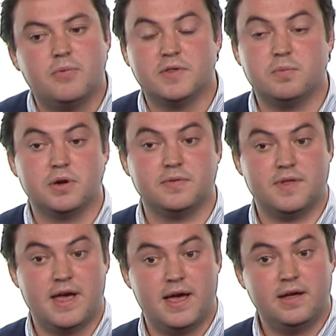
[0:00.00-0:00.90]
with one of
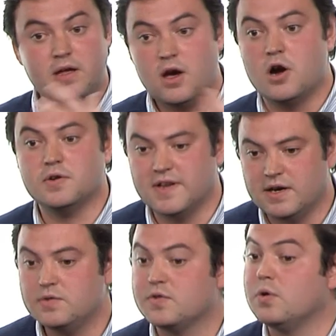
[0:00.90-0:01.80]
their hotels